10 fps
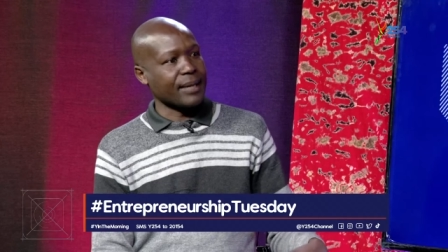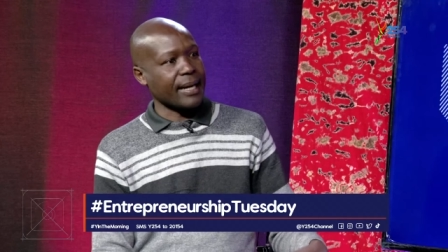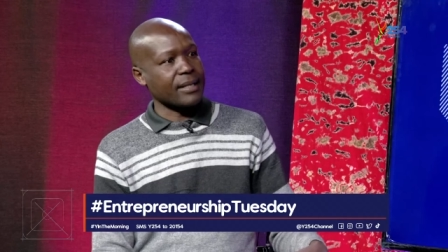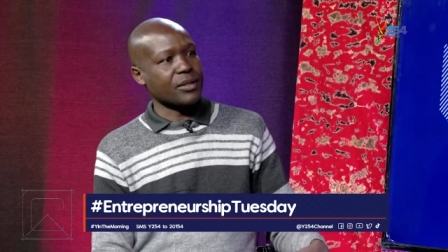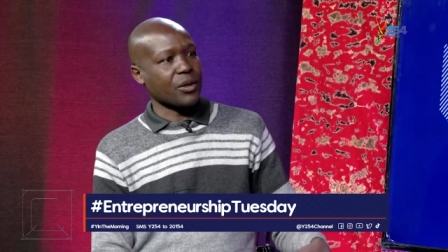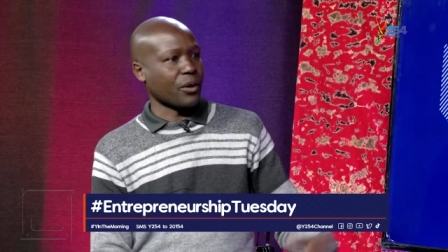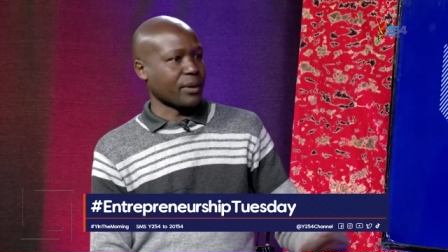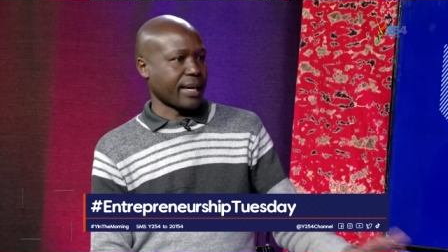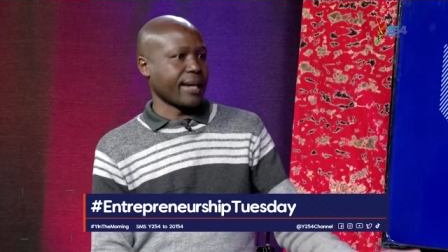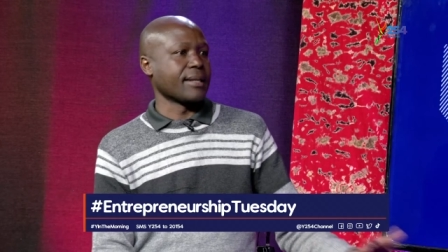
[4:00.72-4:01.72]
learned
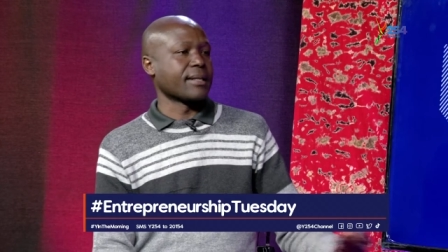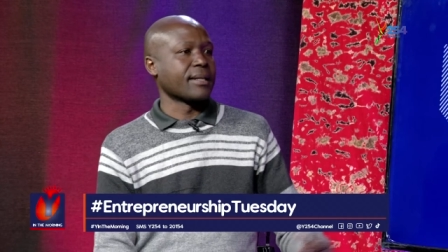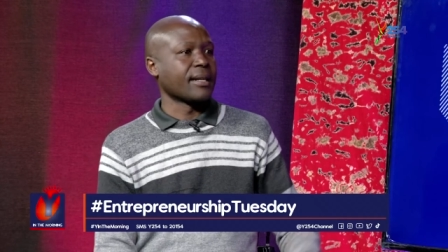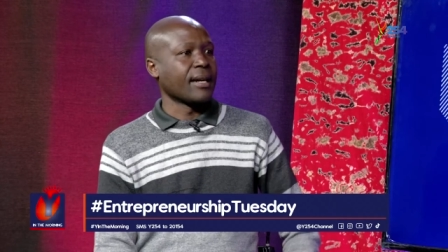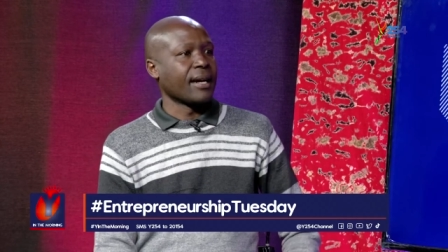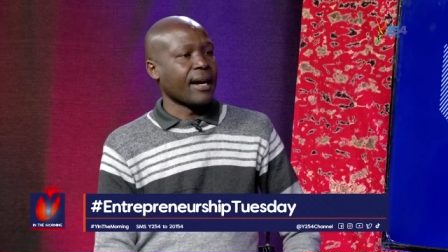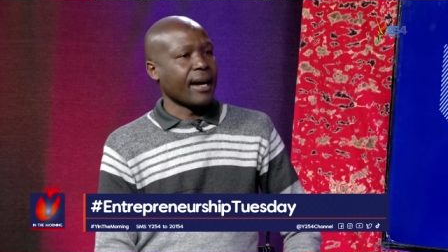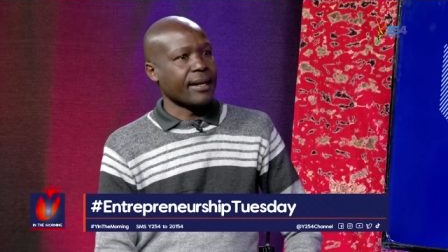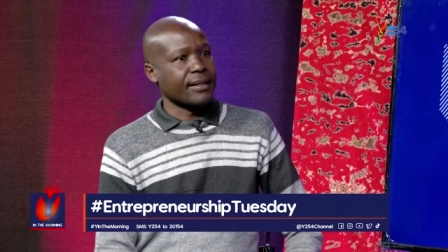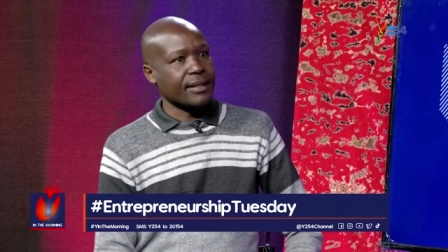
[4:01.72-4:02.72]
or gained,
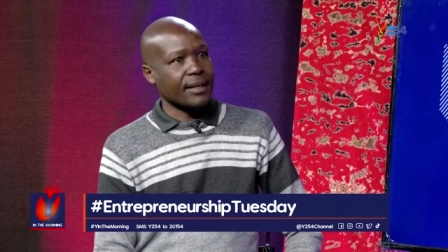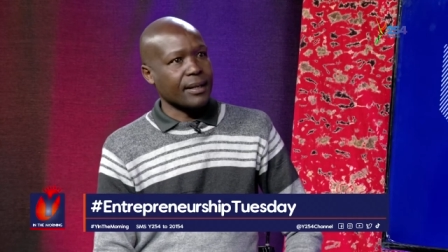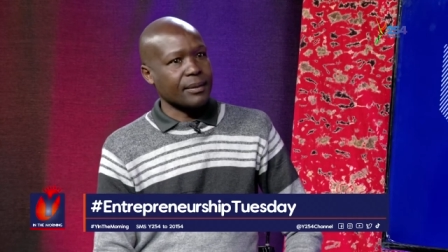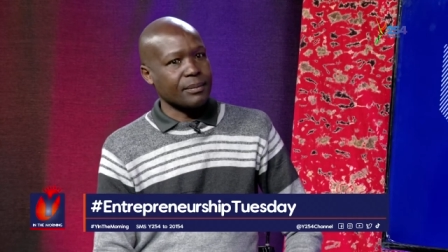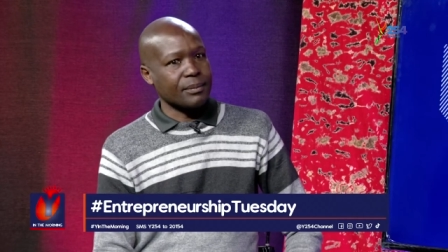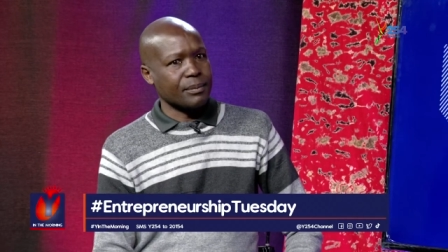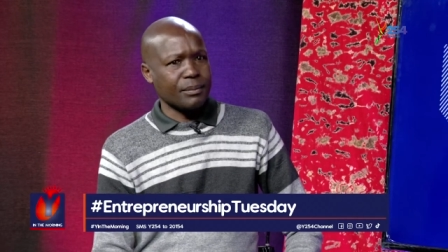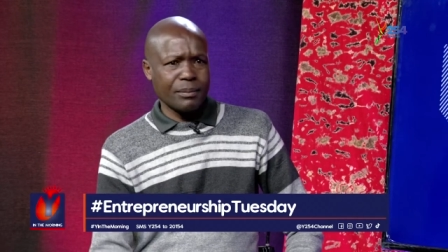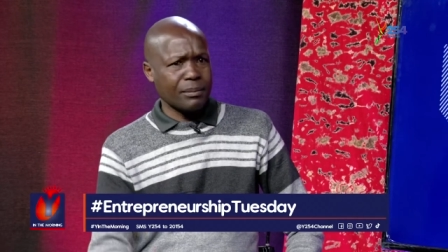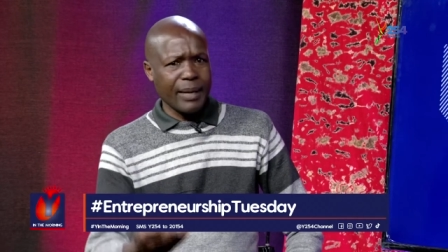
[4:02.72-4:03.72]
and uh,
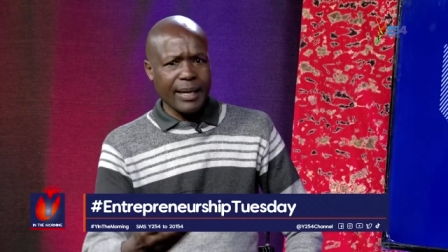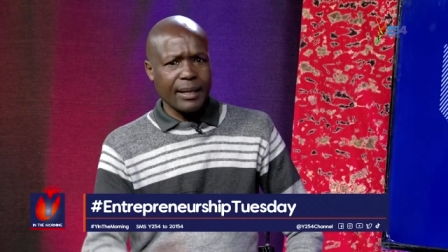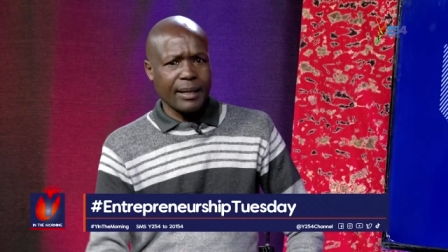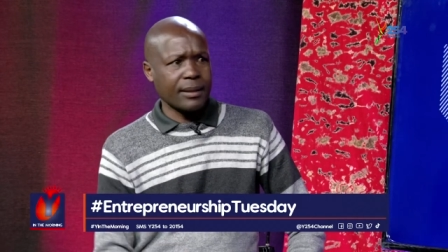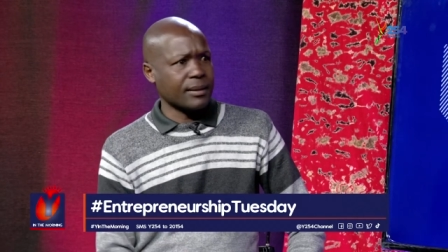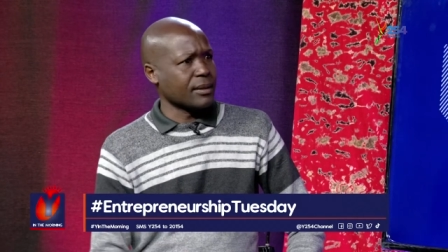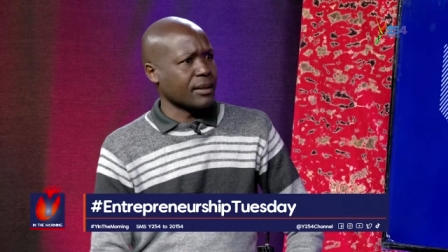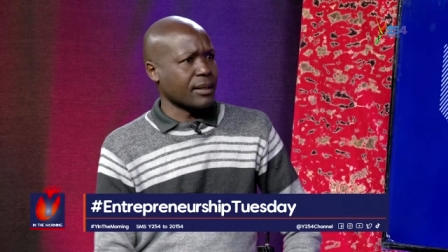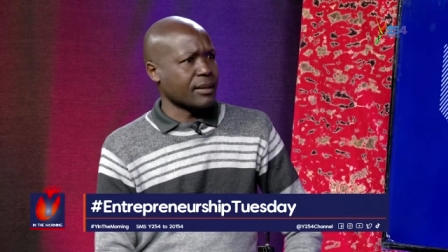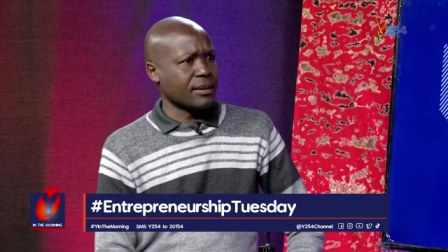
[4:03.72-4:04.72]
mainly
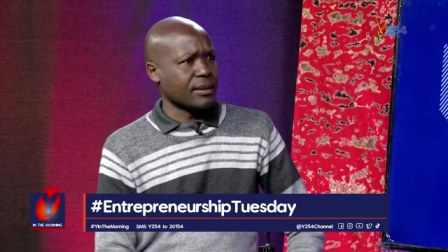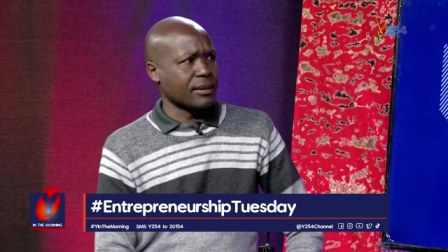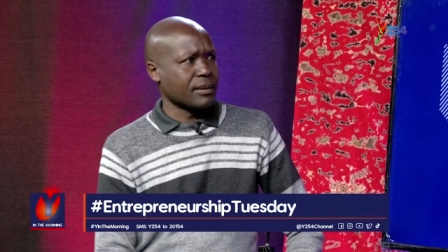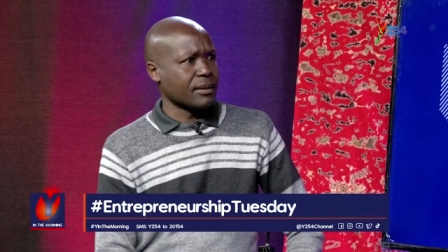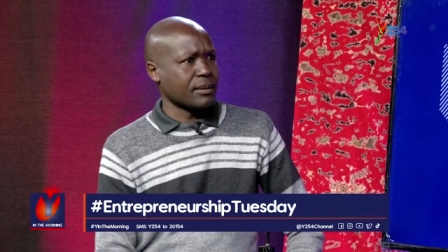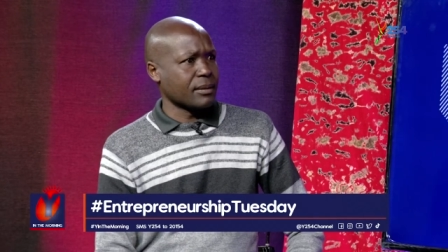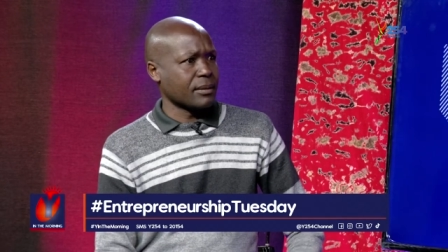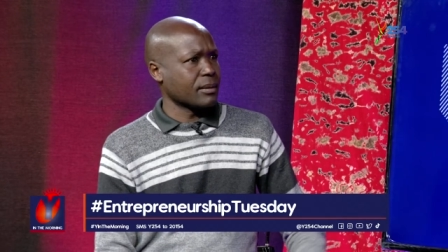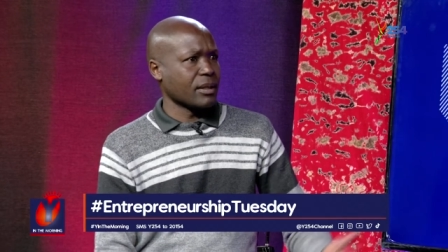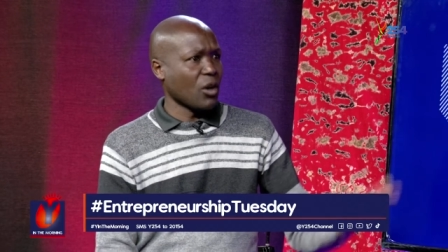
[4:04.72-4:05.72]
and
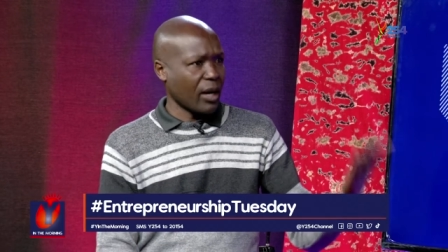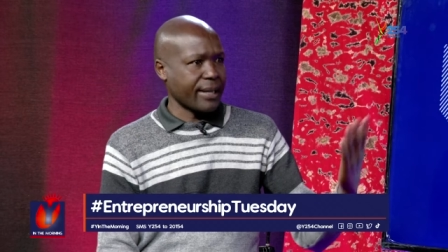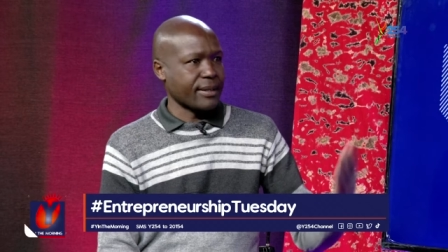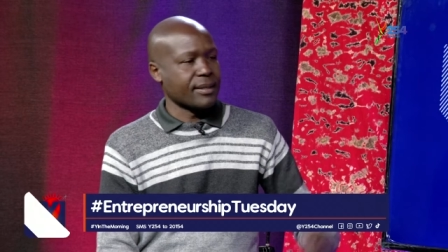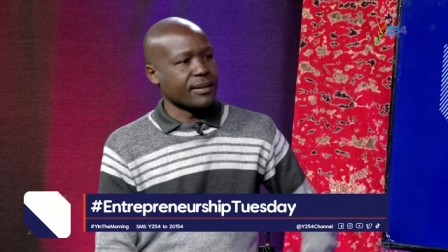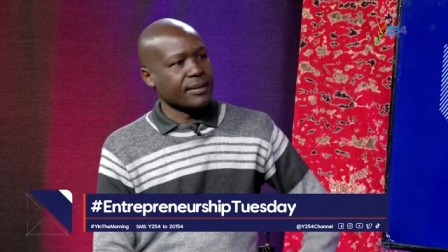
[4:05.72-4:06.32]
knowledge.